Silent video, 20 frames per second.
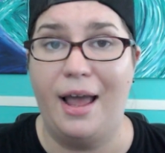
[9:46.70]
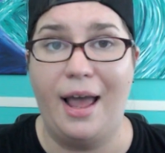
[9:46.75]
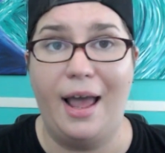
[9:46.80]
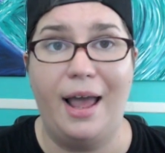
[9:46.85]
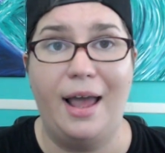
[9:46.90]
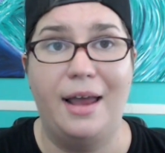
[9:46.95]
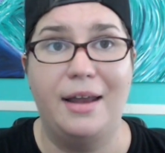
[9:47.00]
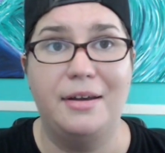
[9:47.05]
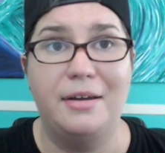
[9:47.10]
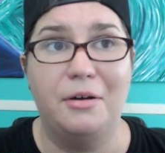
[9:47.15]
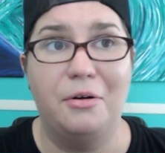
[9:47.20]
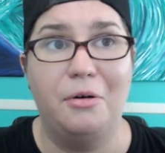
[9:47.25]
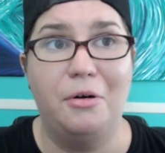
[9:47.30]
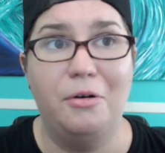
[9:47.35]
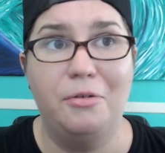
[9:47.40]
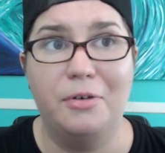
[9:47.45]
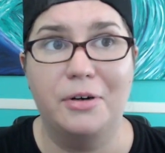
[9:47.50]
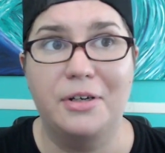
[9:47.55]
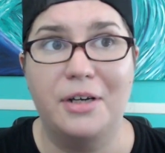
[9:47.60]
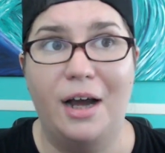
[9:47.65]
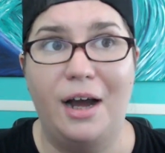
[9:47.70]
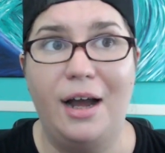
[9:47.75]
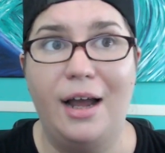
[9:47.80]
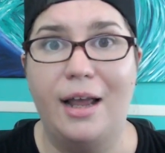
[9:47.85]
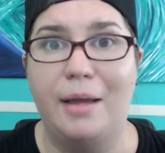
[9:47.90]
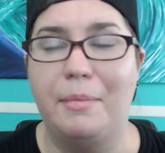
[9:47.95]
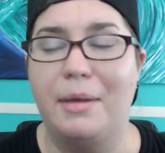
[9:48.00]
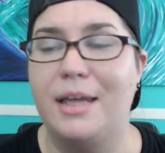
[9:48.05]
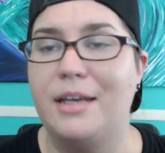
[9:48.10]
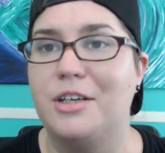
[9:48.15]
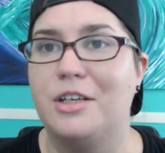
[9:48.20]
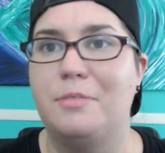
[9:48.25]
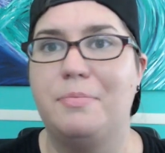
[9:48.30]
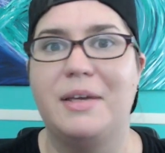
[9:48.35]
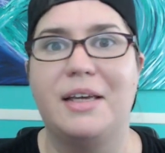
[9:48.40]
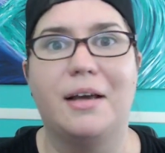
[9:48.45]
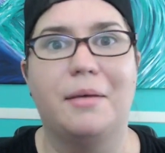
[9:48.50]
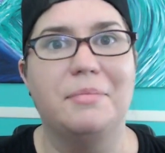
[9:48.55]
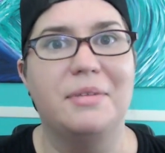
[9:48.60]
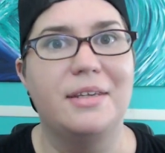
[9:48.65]
And over time, it just
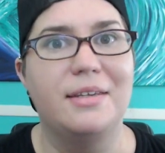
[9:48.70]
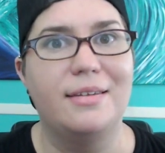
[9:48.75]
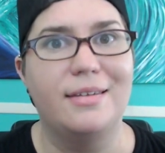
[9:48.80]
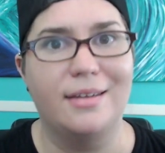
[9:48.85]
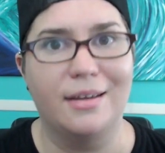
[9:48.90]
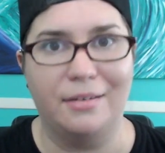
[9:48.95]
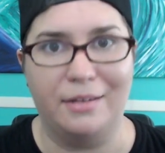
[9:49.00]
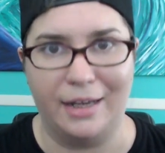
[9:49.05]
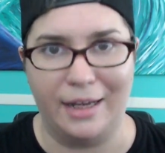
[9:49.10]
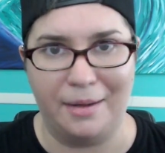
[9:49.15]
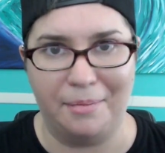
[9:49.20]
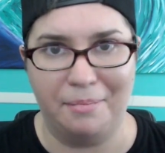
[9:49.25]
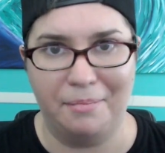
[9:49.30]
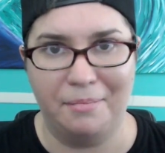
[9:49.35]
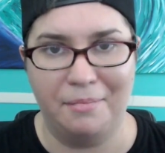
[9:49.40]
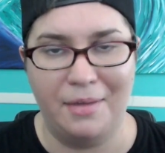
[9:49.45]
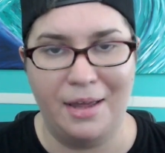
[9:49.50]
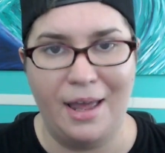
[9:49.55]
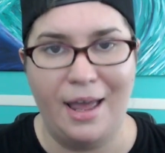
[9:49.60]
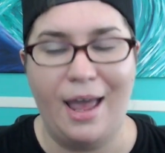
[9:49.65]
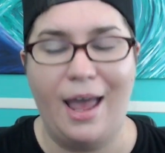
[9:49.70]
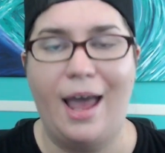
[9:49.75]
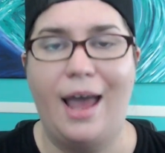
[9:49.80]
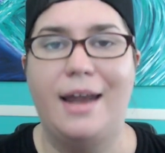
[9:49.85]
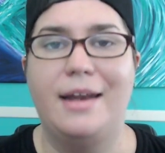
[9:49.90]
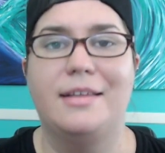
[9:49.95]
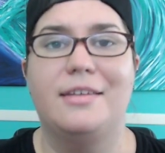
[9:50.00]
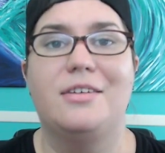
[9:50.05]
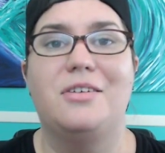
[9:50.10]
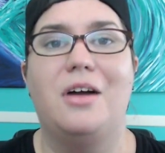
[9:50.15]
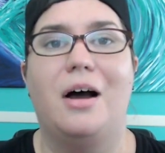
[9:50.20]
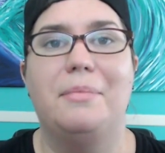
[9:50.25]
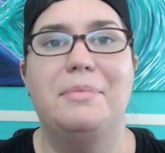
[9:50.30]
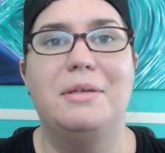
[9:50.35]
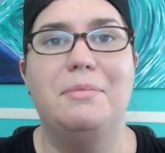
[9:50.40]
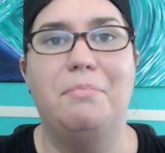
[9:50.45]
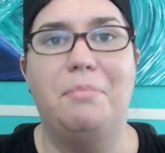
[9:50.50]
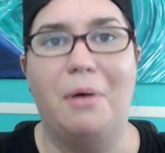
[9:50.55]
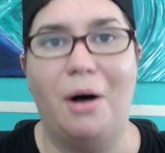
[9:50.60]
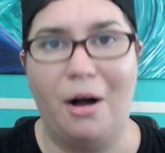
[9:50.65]
becomes silly. And it
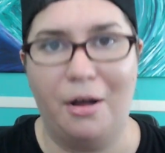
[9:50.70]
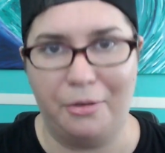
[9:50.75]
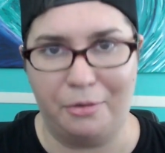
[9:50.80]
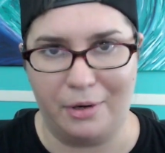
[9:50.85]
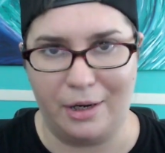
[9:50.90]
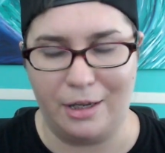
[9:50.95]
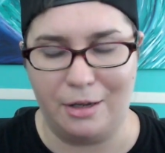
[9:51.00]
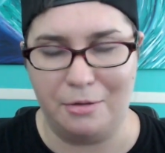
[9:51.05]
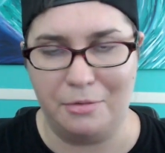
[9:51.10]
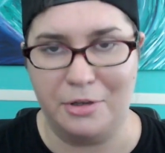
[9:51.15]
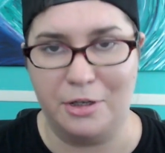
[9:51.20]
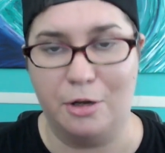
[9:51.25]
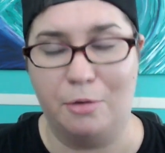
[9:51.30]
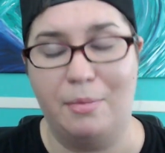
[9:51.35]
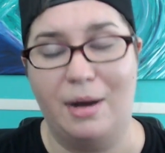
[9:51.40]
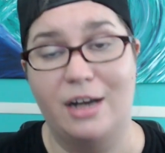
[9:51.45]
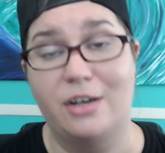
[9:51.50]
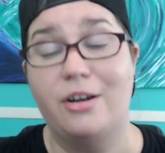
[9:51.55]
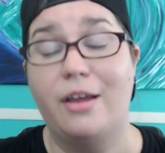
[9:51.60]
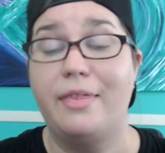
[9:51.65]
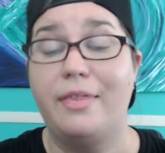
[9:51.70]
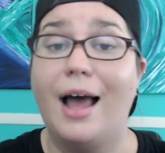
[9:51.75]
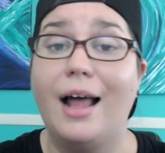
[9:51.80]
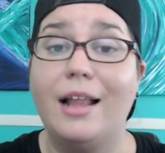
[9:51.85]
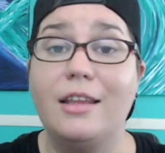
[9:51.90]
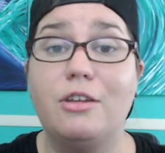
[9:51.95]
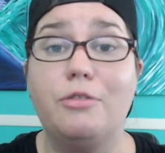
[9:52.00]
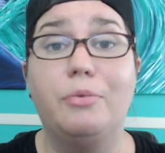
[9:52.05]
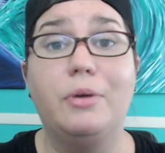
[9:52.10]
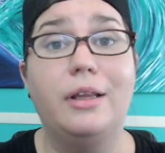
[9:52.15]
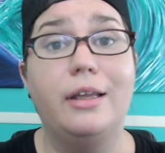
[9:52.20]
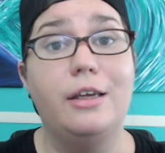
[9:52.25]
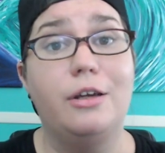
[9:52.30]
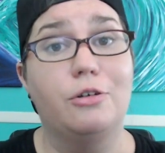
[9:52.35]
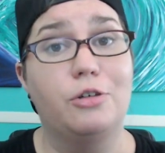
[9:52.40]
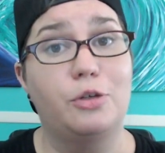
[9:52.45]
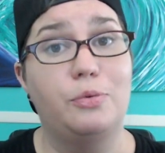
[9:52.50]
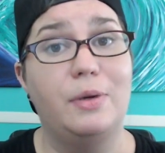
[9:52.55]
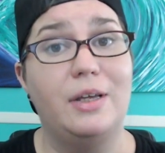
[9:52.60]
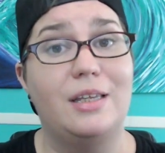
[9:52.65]
stops bothering you so much. And that's really your
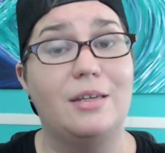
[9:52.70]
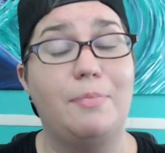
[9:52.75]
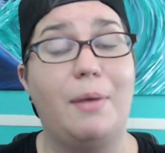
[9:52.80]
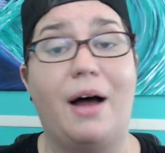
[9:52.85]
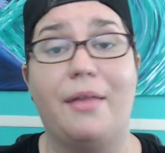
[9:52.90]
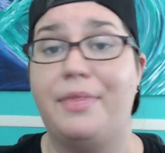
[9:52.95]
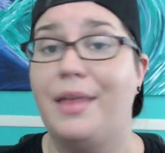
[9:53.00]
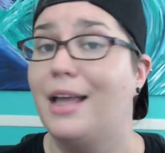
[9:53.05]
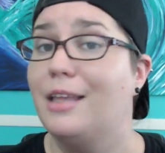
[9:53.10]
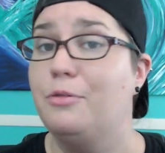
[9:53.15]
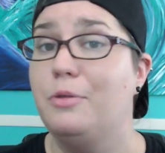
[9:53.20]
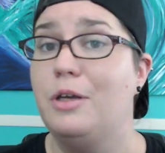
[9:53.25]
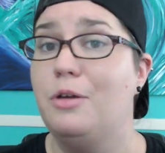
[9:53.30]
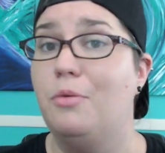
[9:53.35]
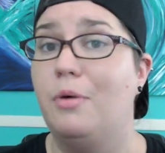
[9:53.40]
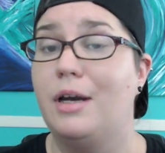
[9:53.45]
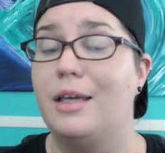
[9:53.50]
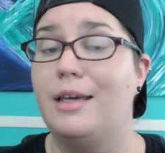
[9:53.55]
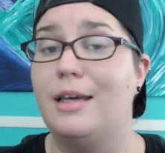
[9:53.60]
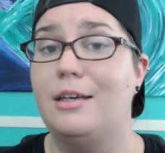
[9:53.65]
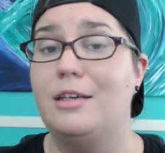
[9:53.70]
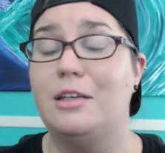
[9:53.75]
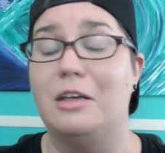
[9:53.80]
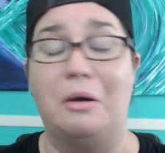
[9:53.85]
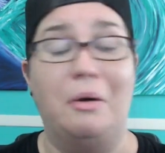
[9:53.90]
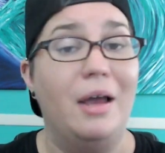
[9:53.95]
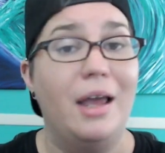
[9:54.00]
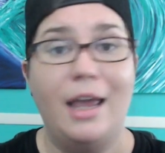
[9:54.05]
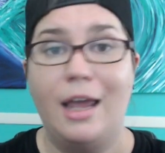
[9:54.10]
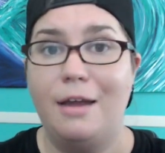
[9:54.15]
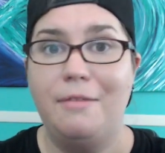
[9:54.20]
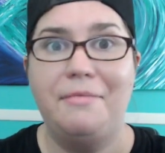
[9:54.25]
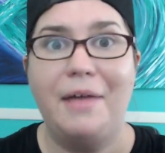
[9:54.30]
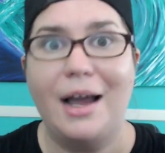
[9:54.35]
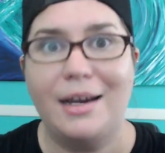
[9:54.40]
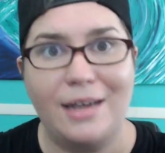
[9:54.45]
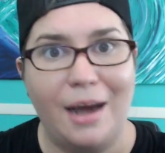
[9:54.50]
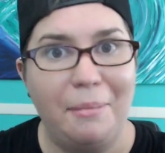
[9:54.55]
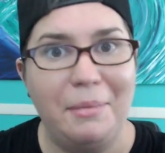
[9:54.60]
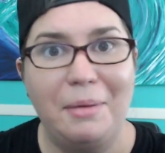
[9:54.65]
sweet spot. That's what you want to get to. In
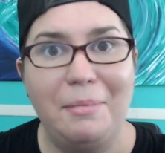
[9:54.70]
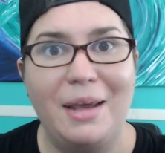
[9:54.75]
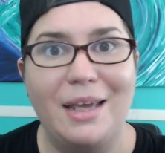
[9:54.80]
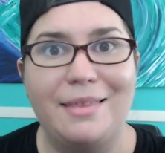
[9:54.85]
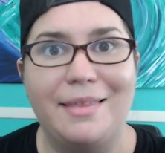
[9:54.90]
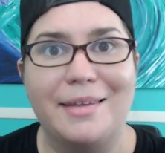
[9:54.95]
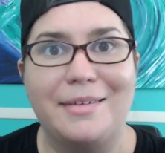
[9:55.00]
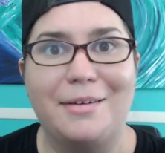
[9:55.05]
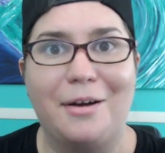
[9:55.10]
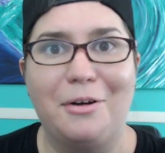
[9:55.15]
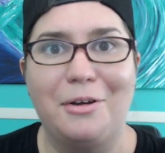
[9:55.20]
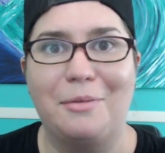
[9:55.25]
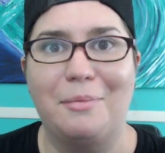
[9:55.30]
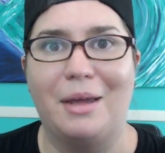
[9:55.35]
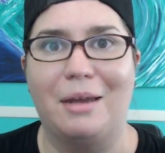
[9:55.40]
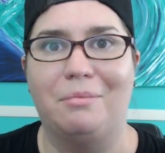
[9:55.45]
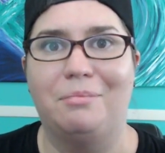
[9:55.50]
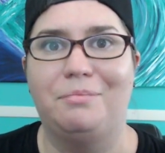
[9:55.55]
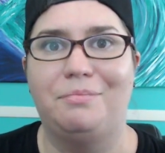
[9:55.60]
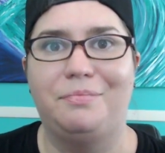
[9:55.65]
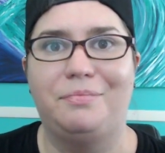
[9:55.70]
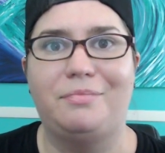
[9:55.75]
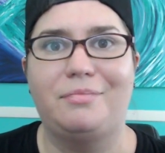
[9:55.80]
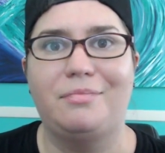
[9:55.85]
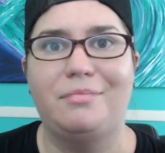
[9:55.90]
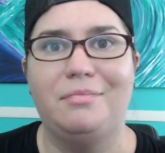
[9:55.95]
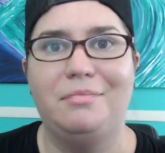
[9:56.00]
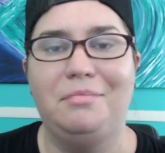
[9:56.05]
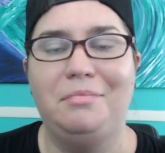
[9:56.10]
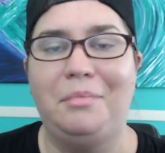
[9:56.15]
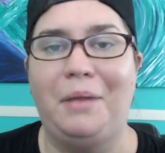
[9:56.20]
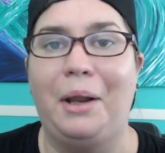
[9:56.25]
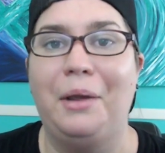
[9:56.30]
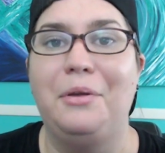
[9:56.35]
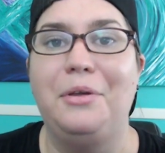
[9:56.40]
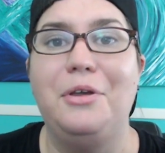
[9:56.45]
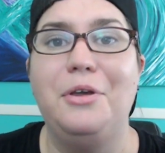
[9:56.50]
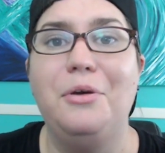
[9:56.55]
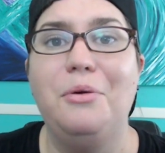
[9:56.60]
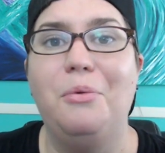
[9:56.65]
fact, I'm going to make this argument.
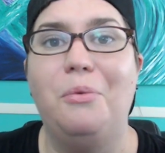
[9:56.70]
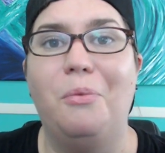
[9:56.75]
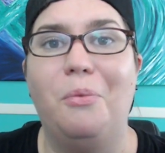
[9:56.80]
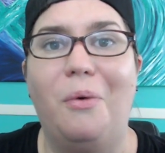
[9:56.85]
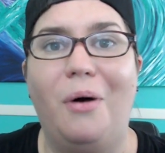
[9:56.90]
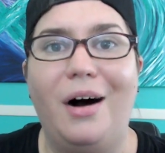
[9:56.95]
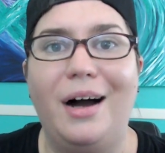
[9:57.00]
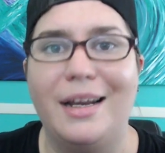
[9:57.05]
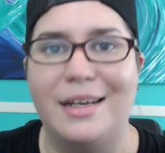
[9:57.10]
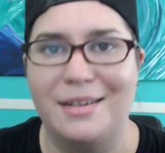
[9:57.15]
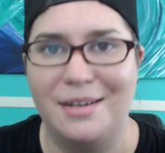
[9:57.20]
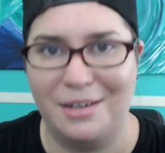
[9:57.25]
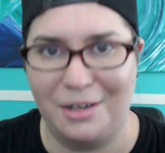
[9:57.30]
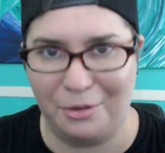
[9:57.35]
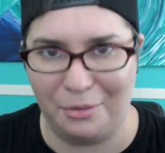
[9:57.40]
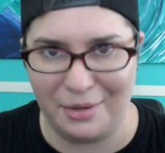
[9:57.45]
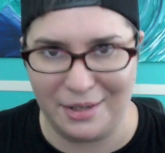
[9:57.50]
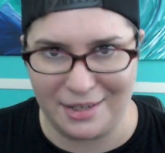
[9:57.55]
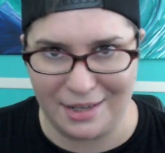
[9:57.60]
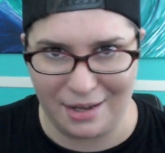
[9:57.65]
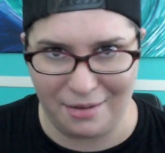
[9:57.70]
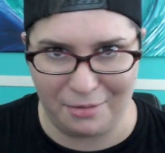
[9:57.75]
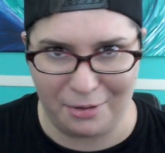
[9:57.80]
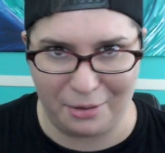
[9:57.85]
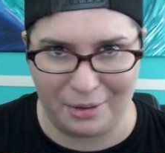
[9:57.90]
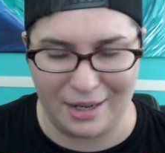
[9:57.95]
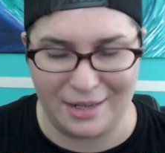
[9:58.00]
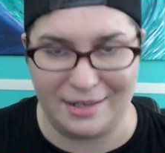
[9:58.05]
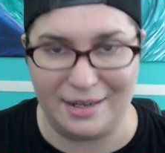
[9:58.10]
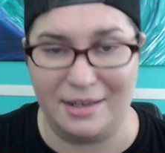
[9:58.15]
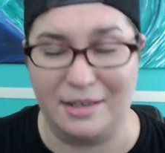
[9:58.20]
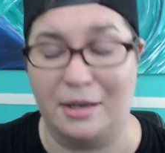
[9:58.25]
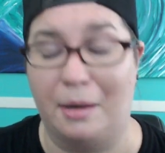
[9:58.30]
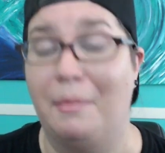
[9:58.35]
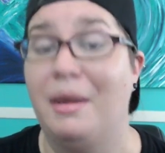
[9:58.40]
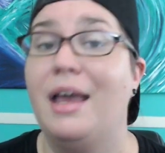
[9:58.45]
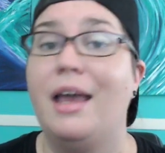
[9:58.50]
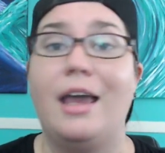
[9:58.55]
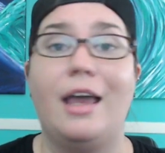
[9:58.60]
You want to receive criticism.